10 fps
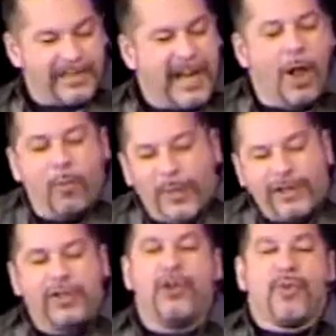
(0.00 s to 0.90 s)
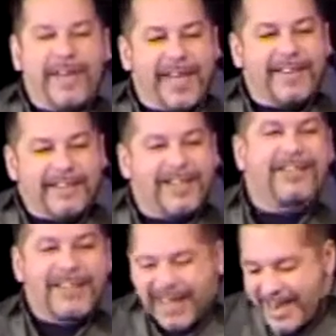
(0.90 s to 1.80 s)
See, when you get
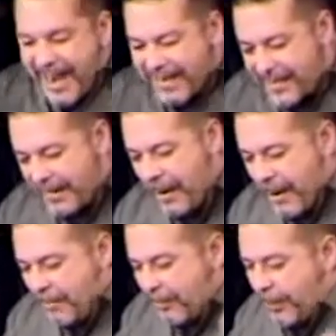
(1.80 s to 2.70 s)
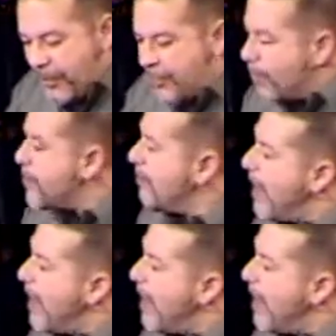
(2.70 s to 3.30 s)
disconnected from the source of